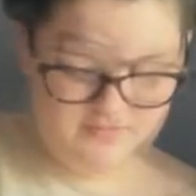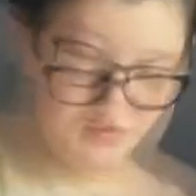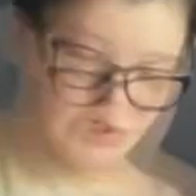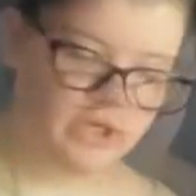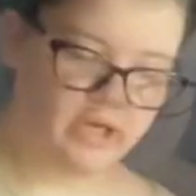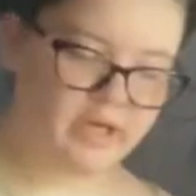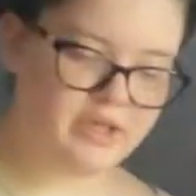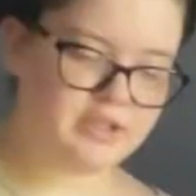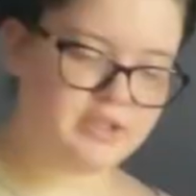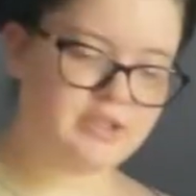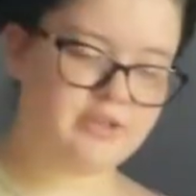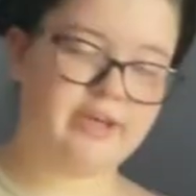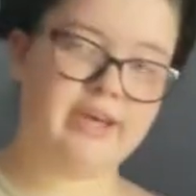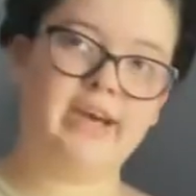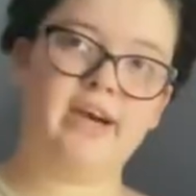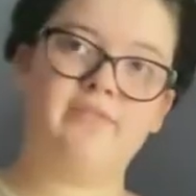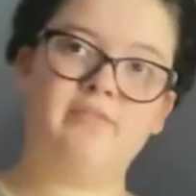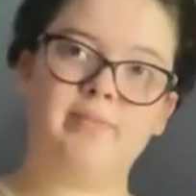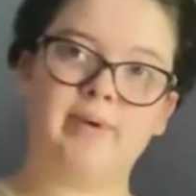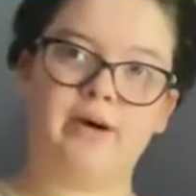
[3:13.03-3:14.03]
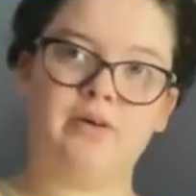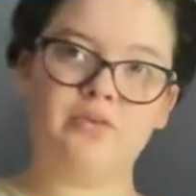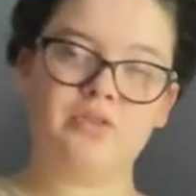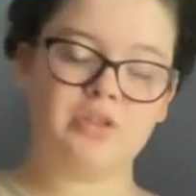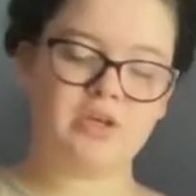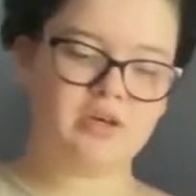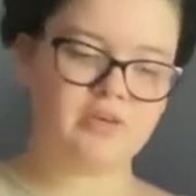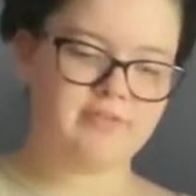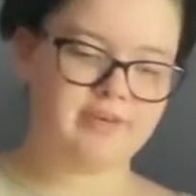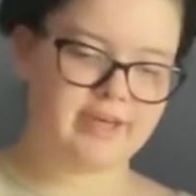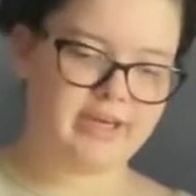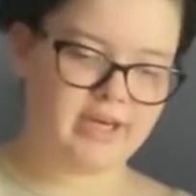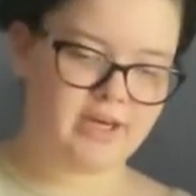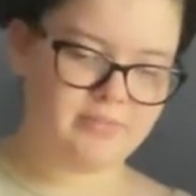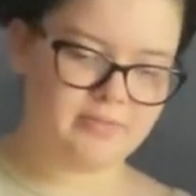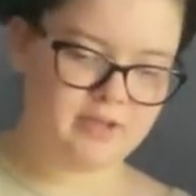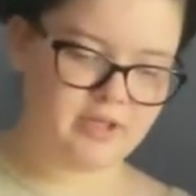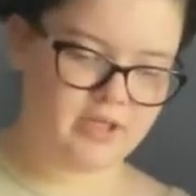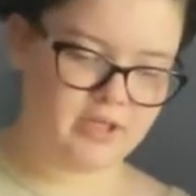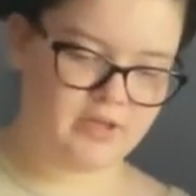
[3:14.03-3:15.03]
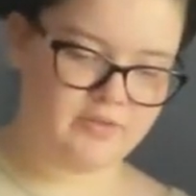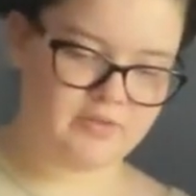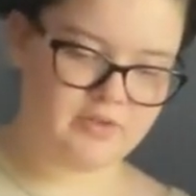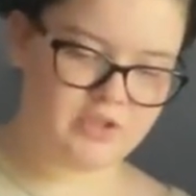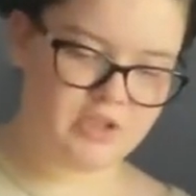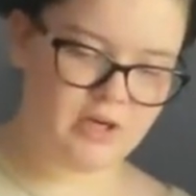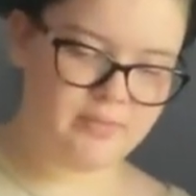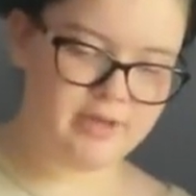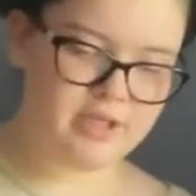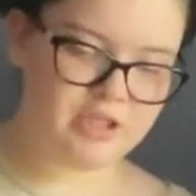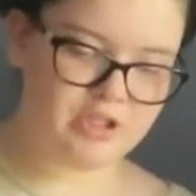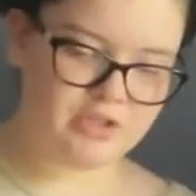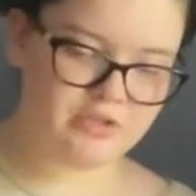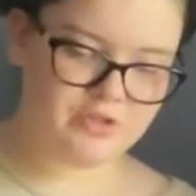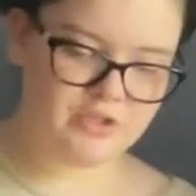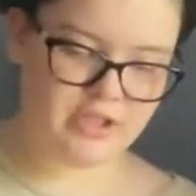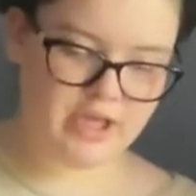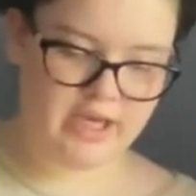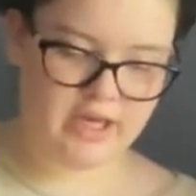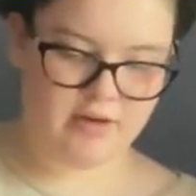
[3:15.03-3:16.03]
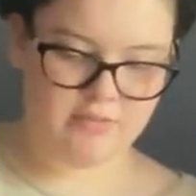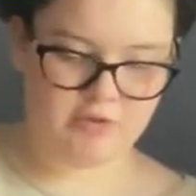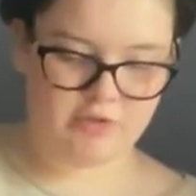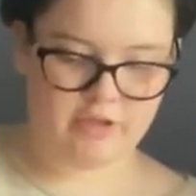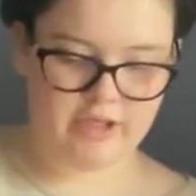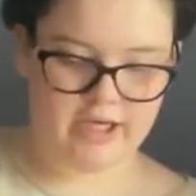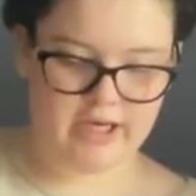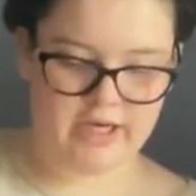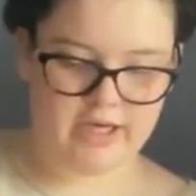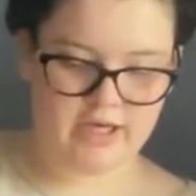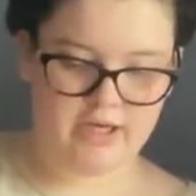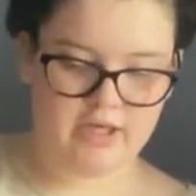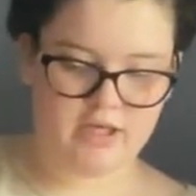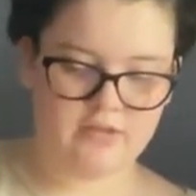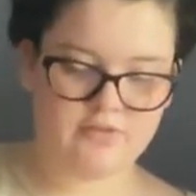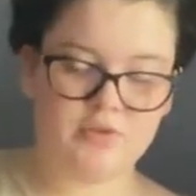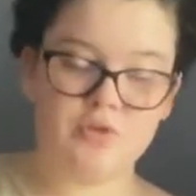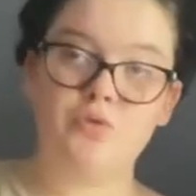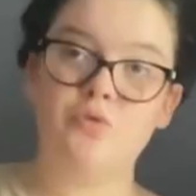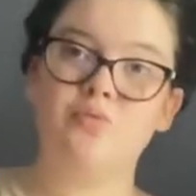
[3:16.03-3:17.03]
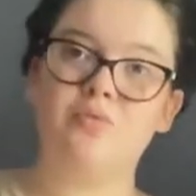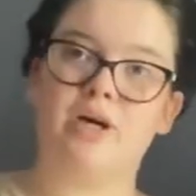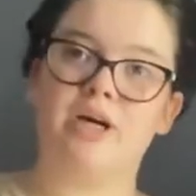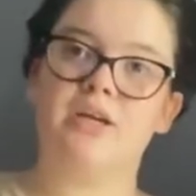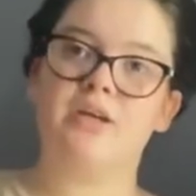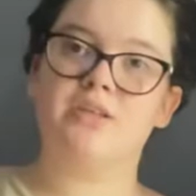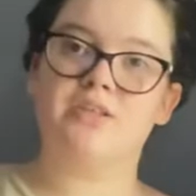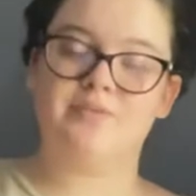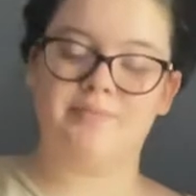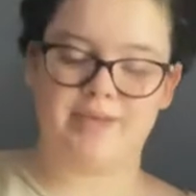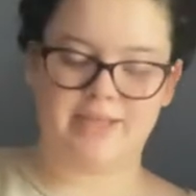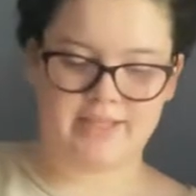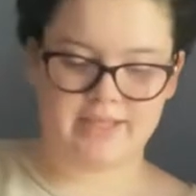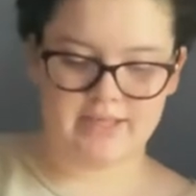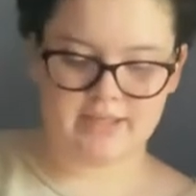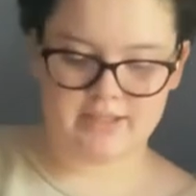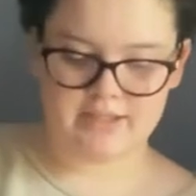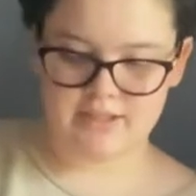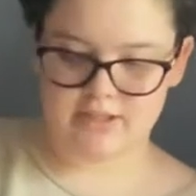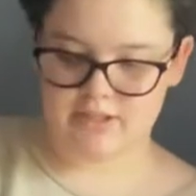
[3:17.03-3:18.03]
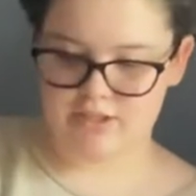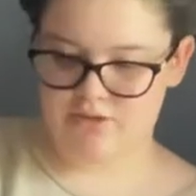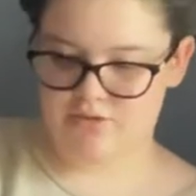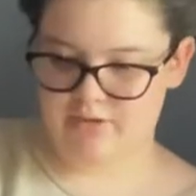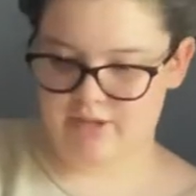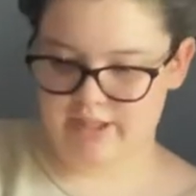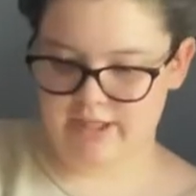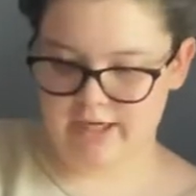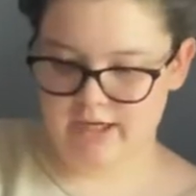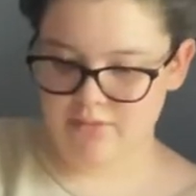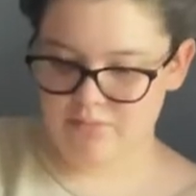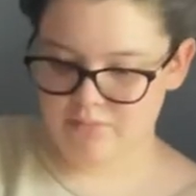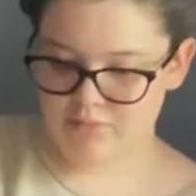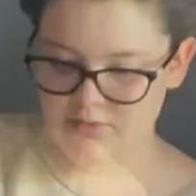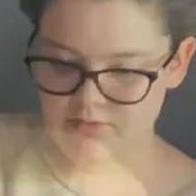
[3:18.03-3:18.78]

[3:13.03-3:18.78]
Alright, so I have about a third of a cup of strawberry juice, and I'm going to add enough cold water to make that into a cup.